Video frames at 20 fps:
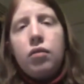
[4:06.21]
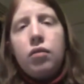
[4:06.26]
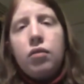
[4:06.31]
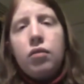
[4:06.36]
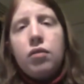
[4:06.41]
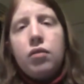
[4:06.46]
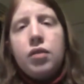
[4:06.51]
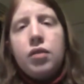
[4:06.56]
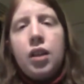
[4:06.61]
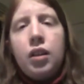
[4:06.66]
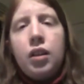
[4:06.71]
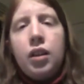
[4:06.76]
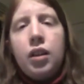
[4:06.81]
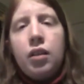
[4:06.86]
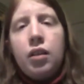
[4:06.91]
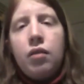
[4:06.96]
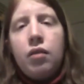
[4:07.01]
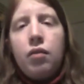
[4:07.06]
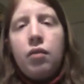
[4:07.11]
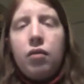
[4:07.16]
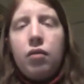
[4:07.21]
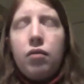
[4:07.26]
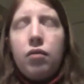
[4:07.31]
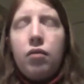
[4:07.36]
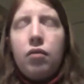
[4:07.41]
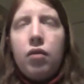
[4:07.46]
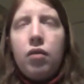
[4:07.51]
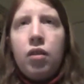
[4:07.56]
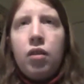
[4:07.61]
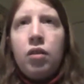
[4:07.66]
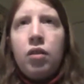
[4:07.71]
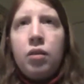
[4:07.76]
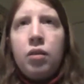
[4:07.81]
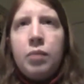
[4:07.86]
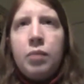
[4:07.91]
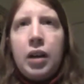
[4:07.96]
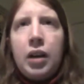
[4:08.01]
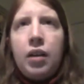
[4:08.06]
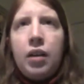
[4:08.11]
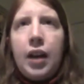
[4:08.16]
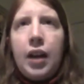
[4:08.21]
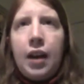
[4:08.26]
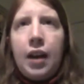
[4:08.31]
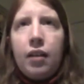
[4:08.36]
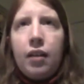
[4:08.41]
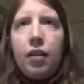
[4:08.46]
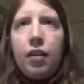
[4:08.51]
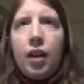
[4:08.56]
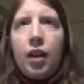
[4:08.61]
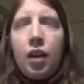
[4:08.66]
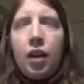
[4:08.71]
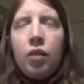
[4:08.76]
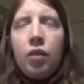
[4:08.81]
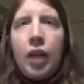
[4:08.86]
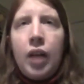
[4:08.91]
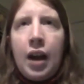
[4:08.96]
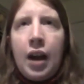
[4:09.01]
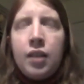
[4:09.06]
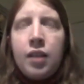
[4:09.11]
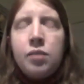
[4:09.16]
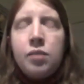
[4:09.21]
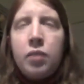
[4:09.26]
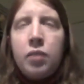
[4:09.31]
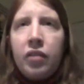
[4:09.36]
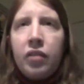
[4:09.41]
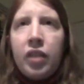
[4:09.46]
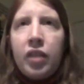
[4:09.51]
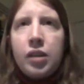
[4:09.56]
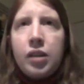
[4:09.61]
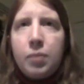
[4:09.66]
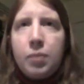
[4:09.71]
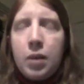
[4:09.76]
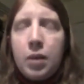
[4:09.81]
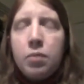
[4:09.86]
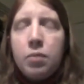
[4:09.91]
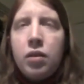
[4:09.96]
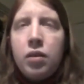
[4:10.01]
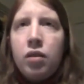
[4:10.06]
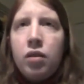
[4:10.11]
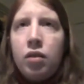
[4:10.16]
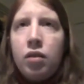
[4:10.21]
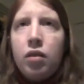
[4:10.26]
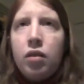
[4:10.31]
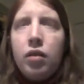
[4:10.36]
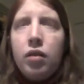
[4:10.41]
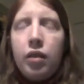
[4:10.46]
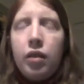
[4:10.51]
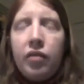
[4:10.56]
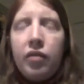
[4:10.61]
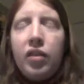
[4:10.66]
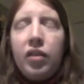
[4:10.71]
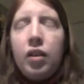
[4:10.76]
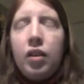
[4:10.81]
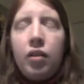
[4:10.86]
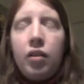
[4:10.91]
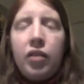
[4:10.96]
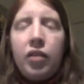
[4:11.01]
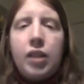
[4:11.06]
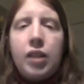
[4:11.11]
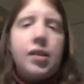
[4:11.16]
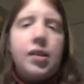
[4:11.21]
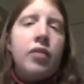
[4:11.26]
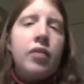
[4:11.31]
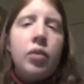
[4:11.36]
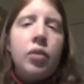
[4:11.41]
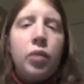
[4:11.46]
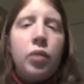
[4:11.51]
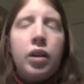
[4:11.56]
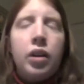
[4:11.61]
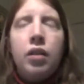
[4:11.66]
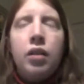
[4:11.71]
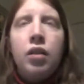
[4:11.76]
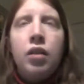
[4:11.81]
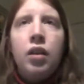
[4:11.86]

telling all about how asthma affects people, if it affects everyone,